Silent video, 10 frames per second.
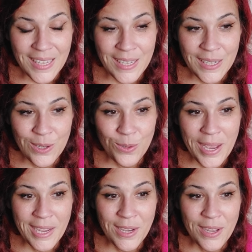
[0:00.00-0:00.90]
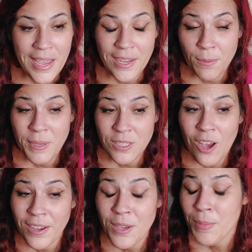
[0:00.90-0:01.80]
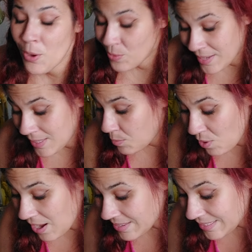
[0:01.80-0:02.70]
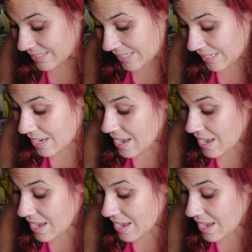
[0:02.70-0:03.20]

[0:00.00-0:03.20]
You know, it could, it could be talking about reciprocity.